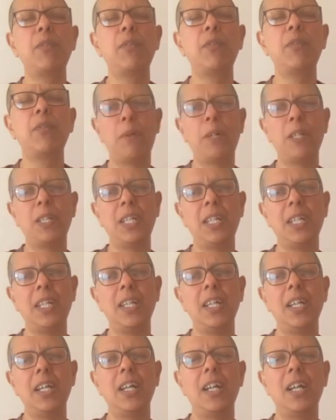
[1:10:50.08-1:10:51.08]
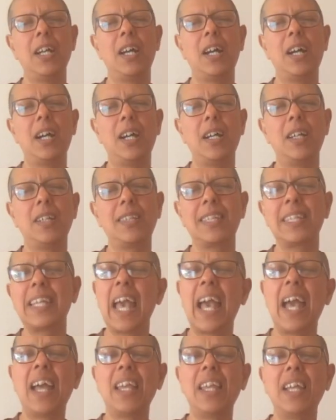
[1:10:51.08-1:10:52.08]
body
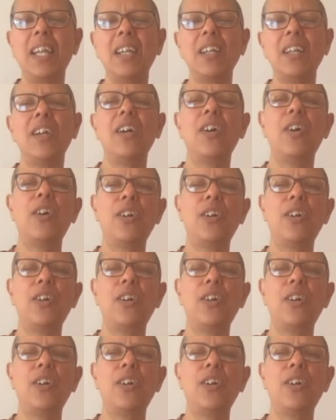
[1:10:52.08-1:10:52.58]
scanning,